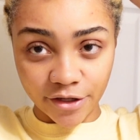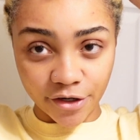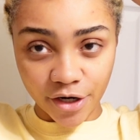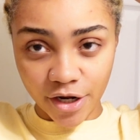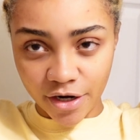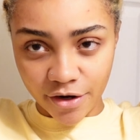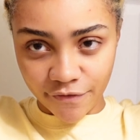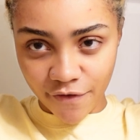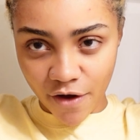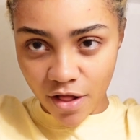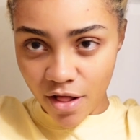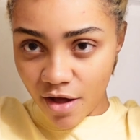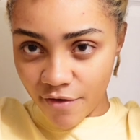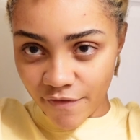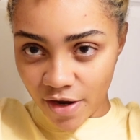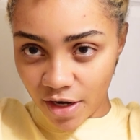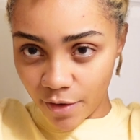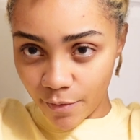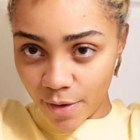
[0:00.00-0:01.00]
they're gonna fall off
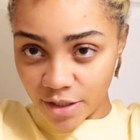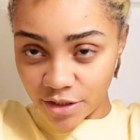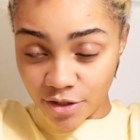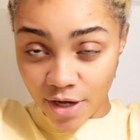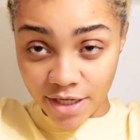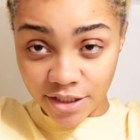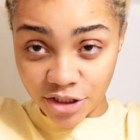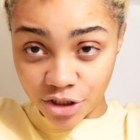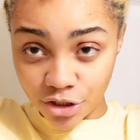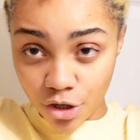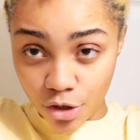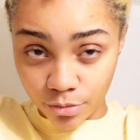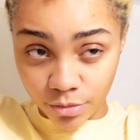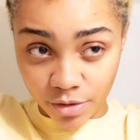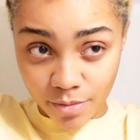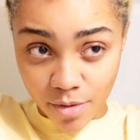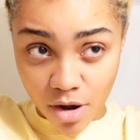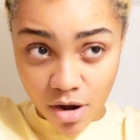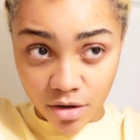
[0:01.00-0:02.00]
anyway. So I just combed
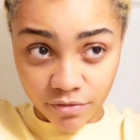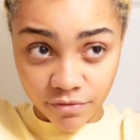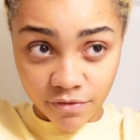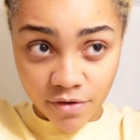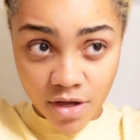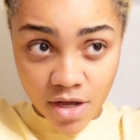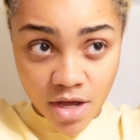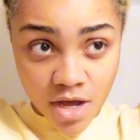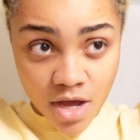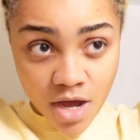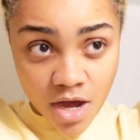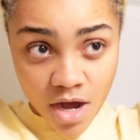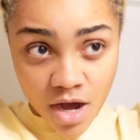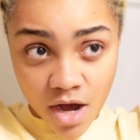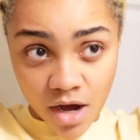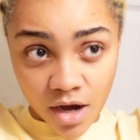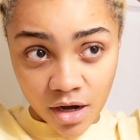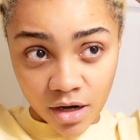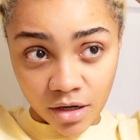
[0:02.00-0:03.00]
them off.
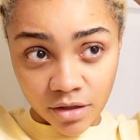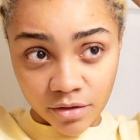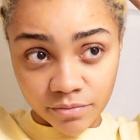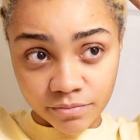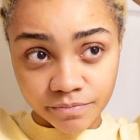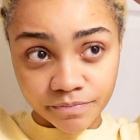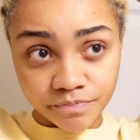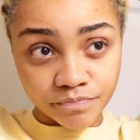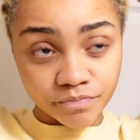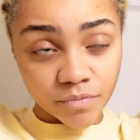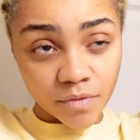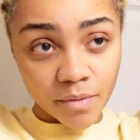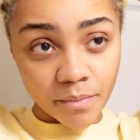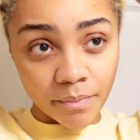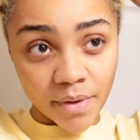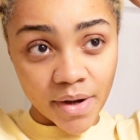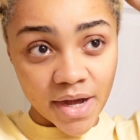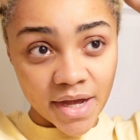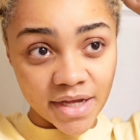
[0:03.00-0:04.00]
Um,
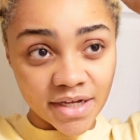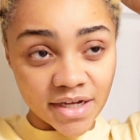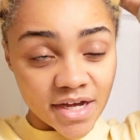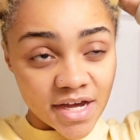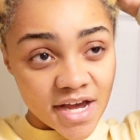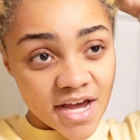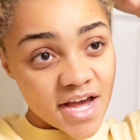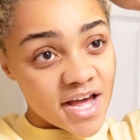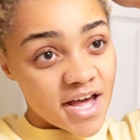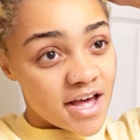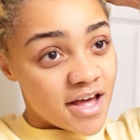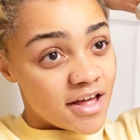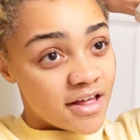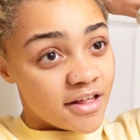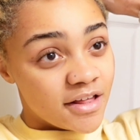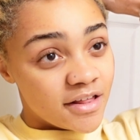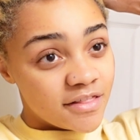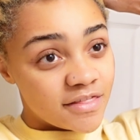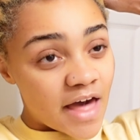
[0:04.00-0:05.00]
but
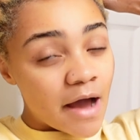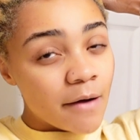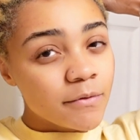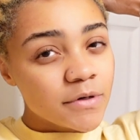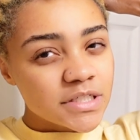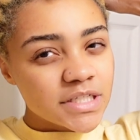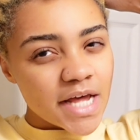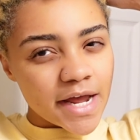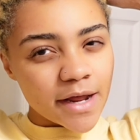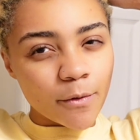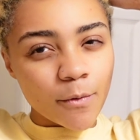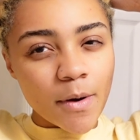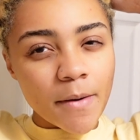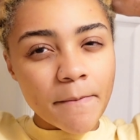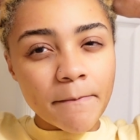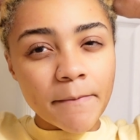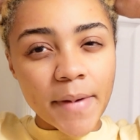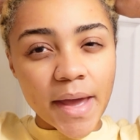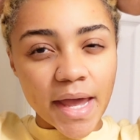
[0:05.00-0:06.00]
that was like
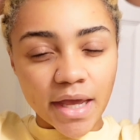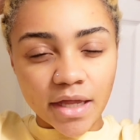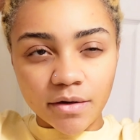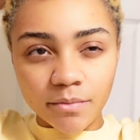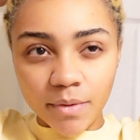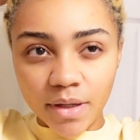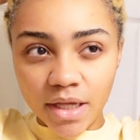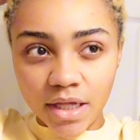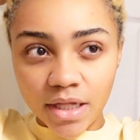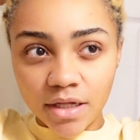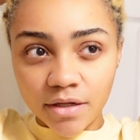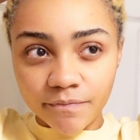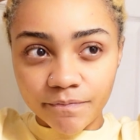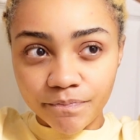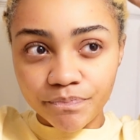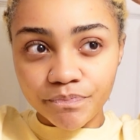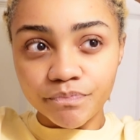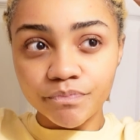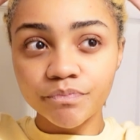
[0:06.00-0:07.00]
what made me
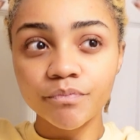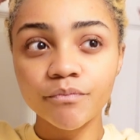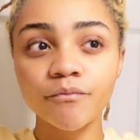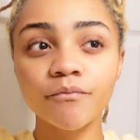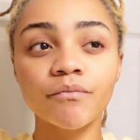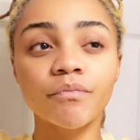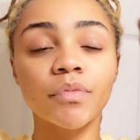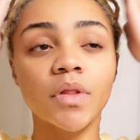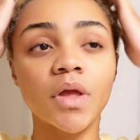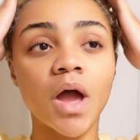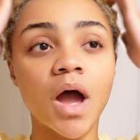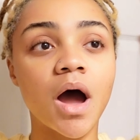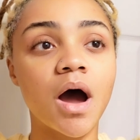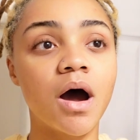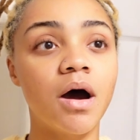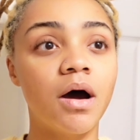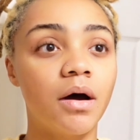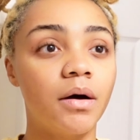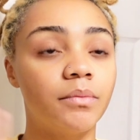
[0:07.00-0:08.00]

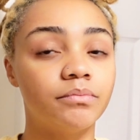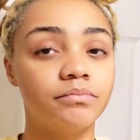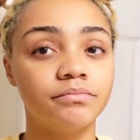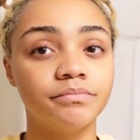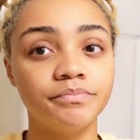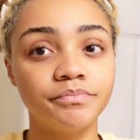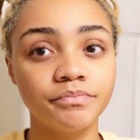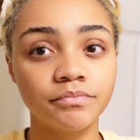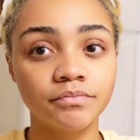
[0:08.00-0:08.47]
um